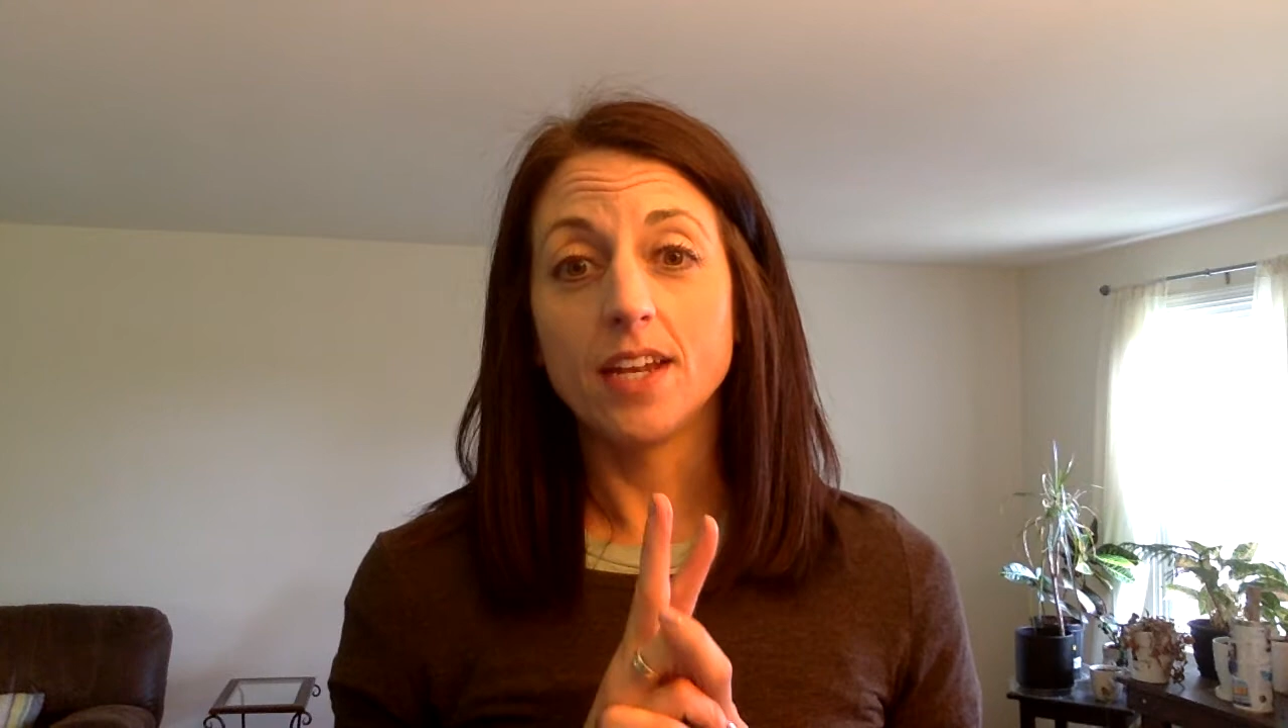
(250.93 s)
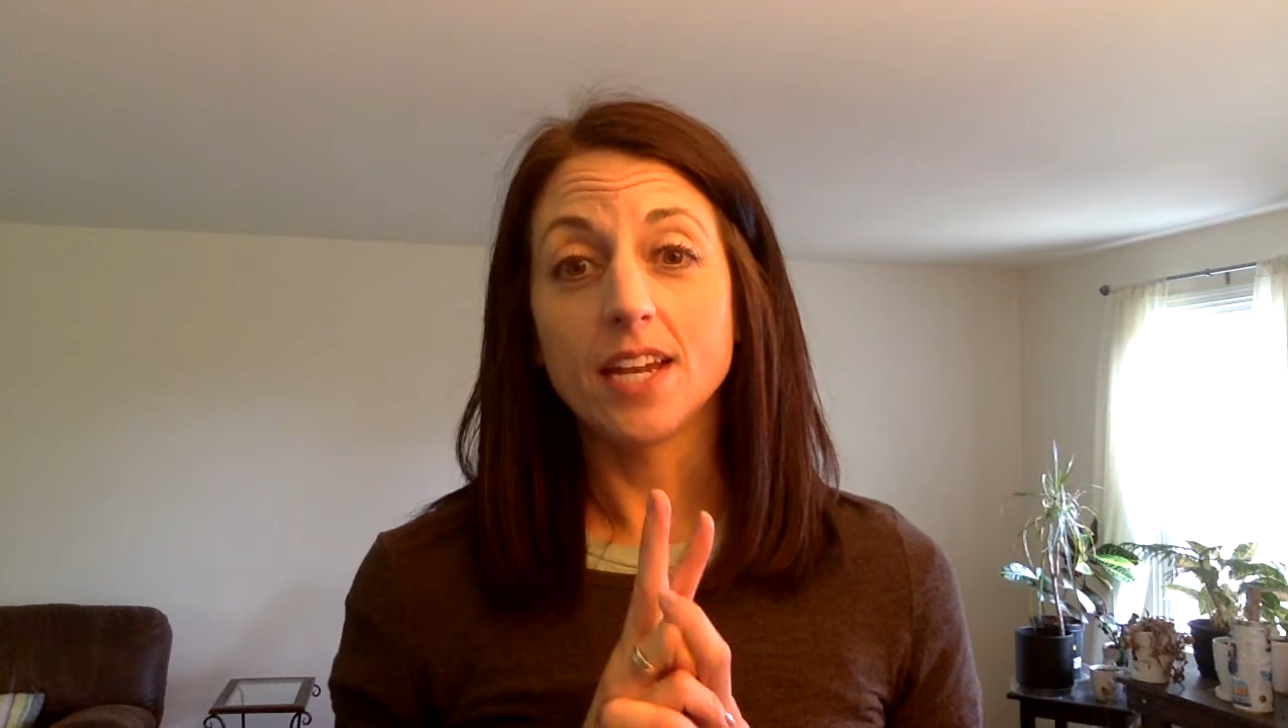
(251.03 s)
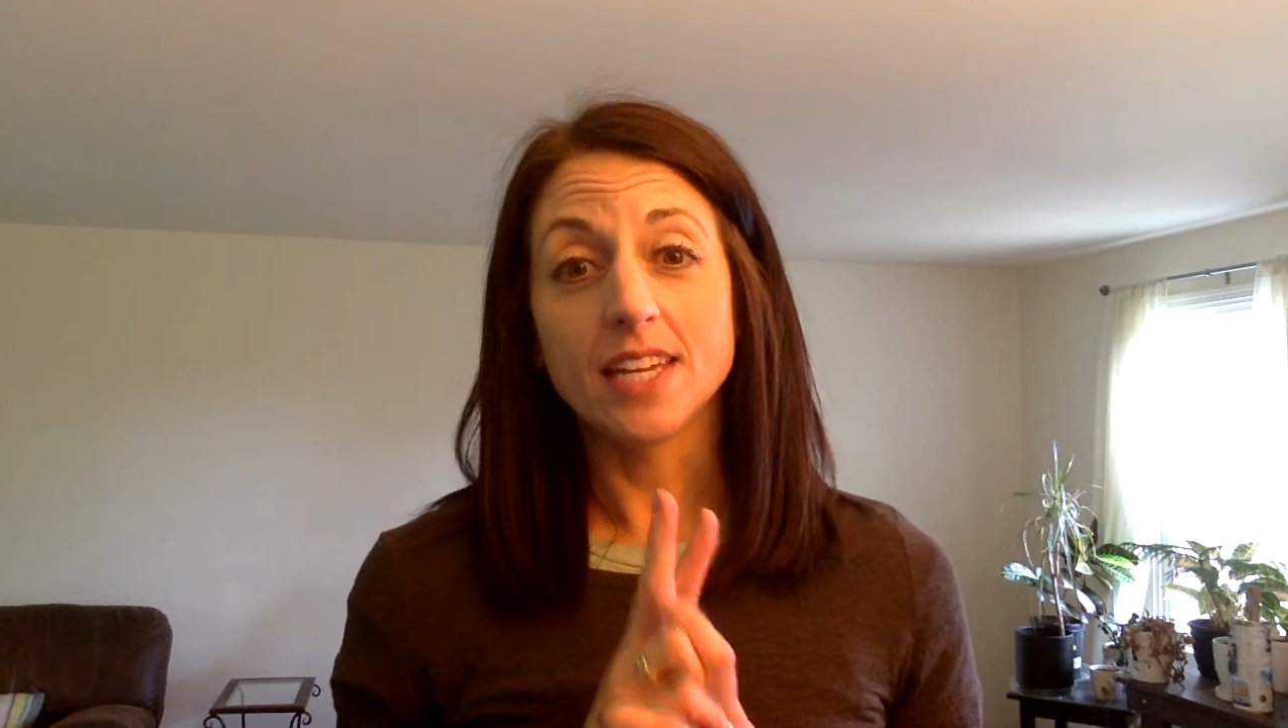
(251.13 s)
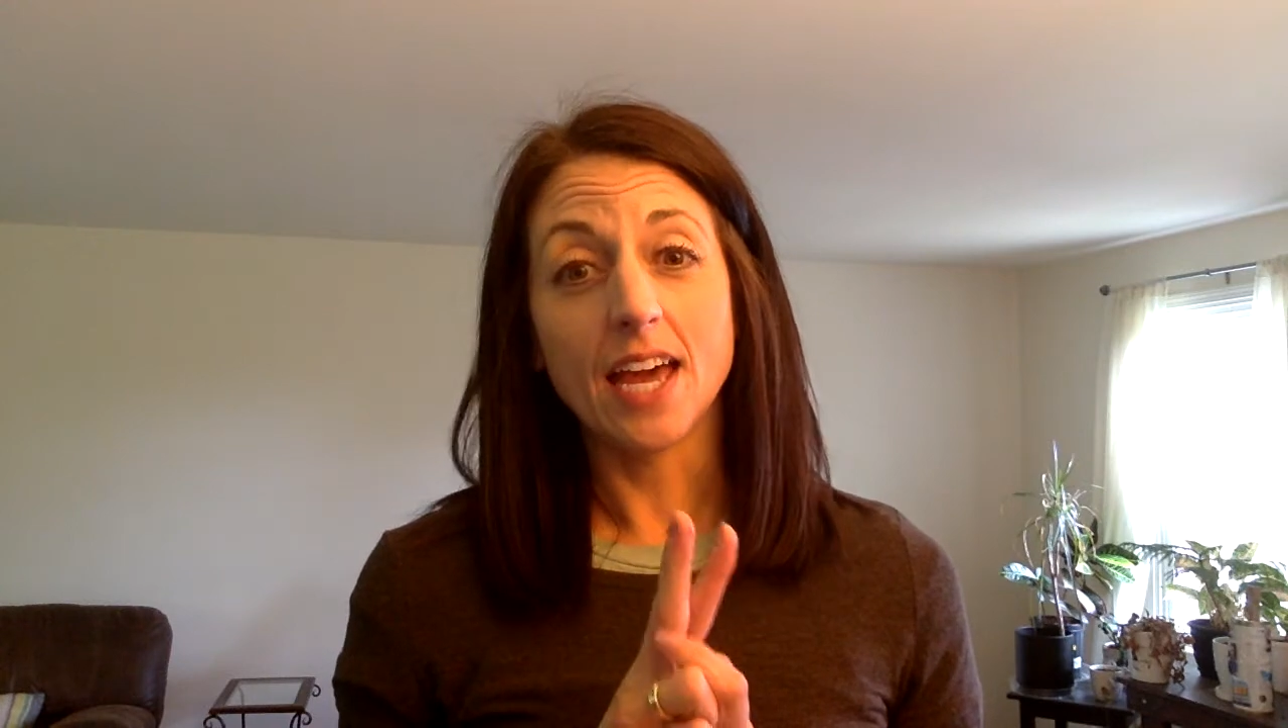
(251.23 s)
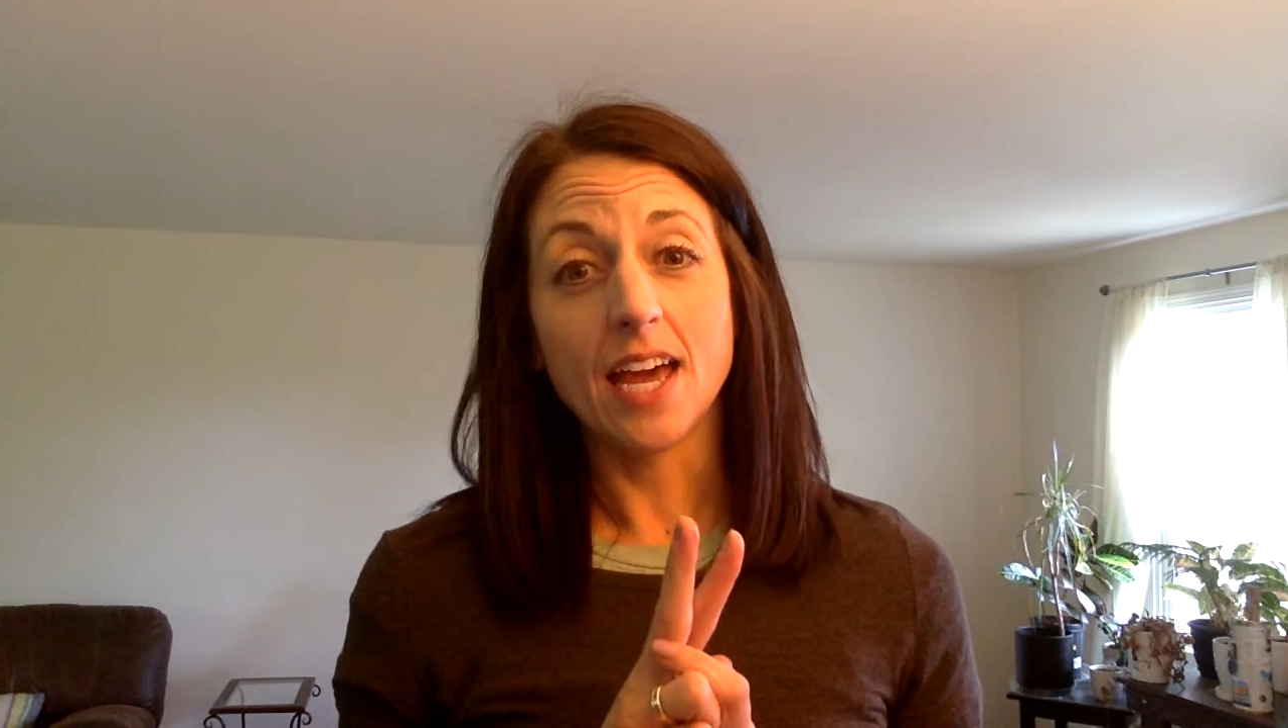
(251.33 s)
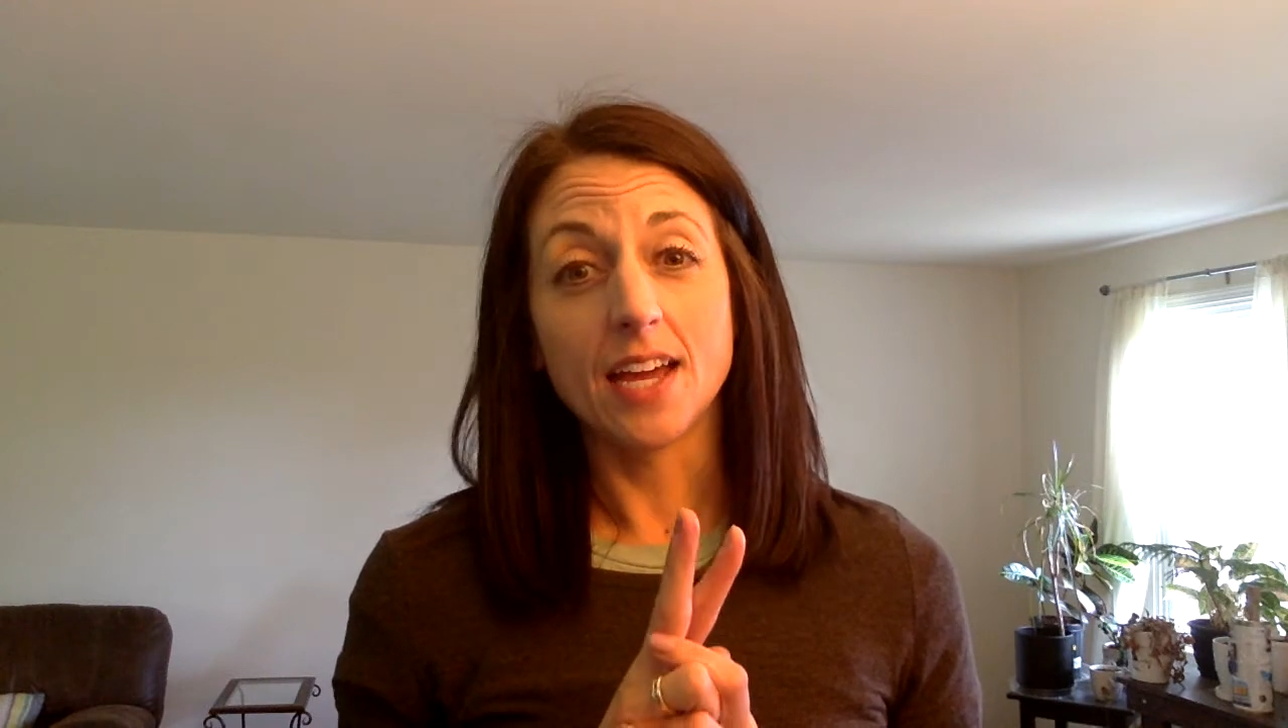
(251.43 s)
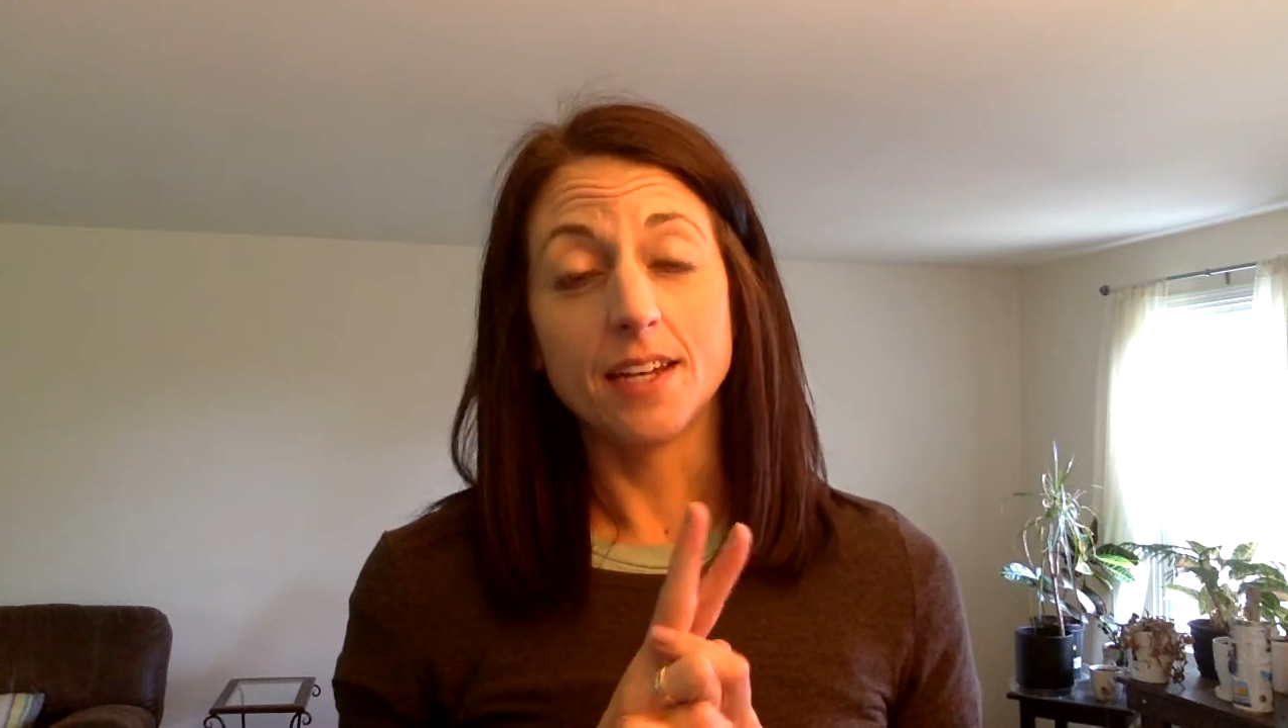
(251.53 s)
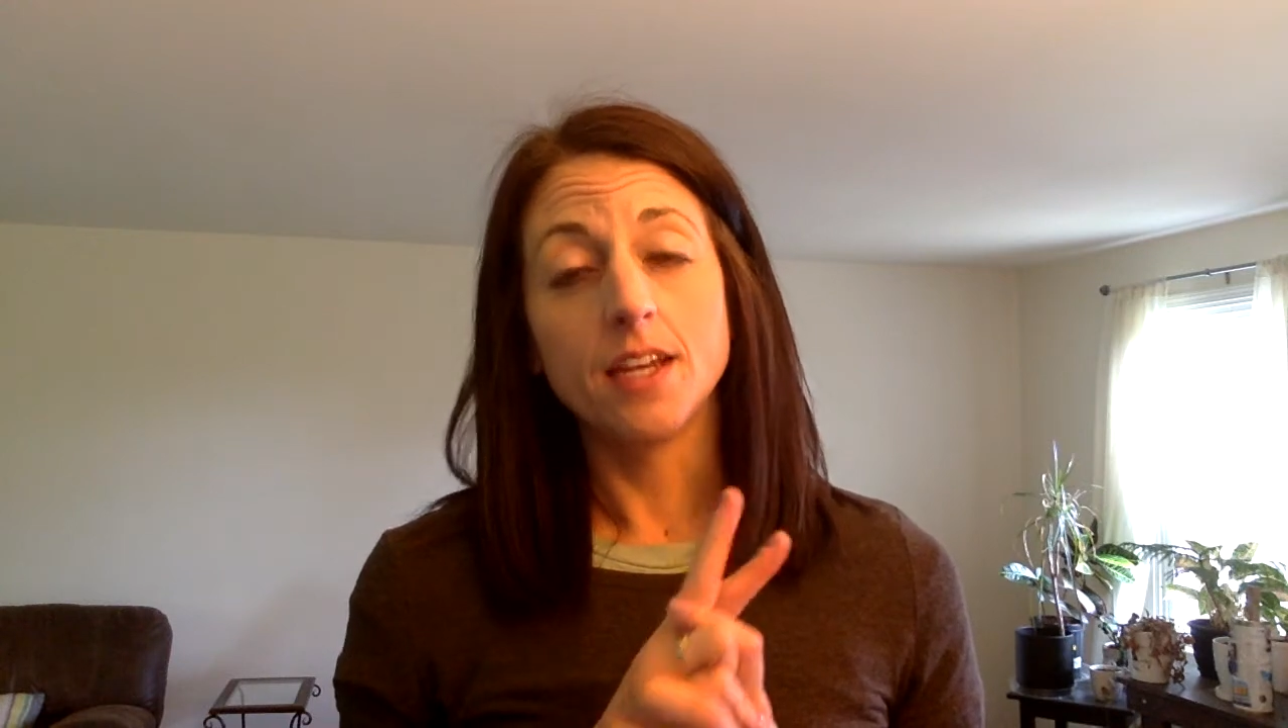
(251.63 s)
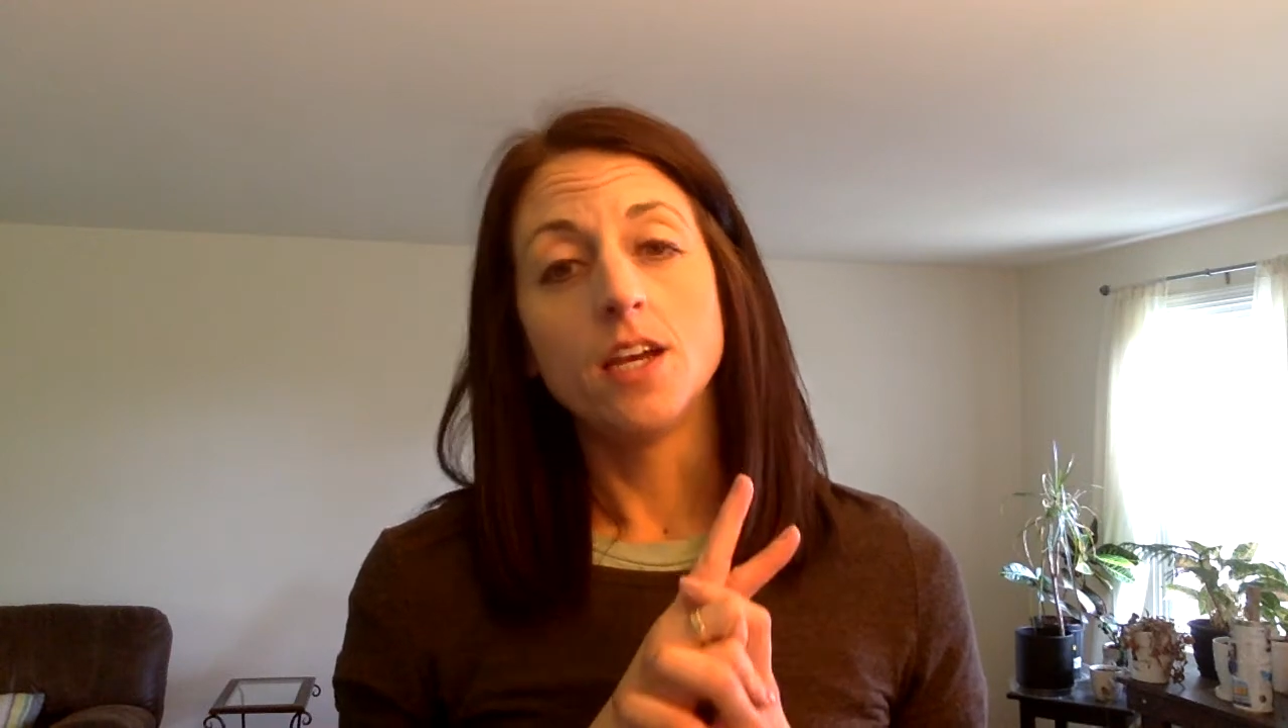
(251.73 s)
again,